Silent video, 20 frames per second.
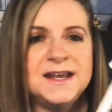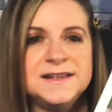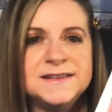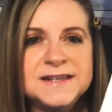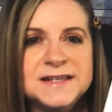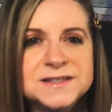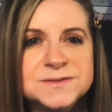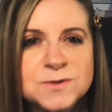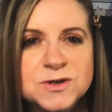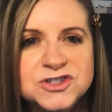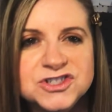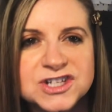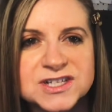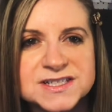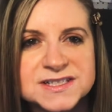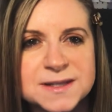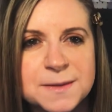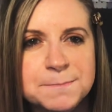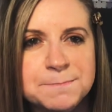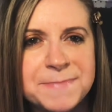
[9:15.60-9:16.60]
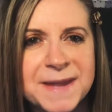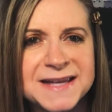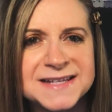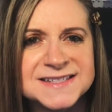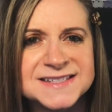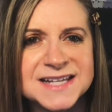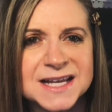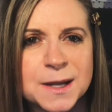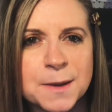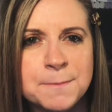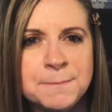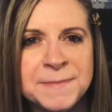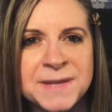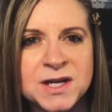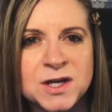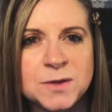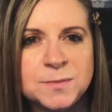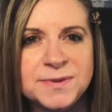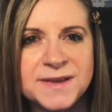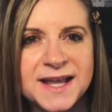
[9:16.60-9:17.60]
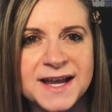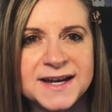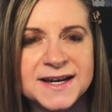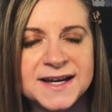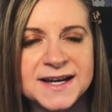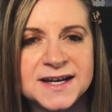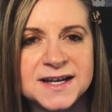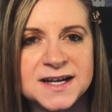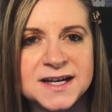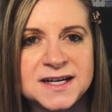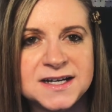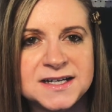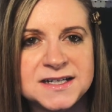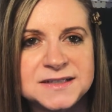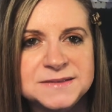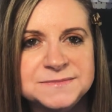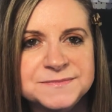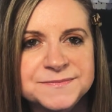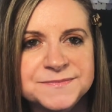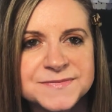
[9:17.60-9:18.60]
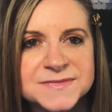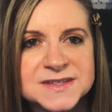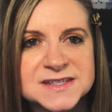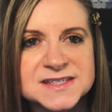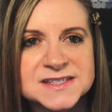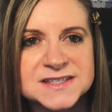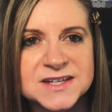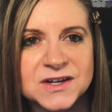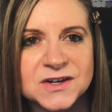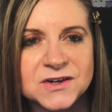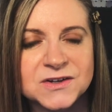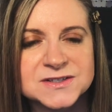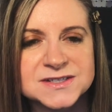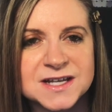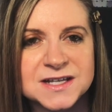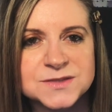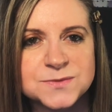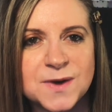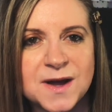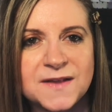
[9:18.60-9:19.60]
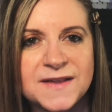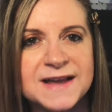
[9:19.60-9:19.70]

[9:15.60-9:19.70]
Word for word: these were just some basic meal planning um, stickers as well. I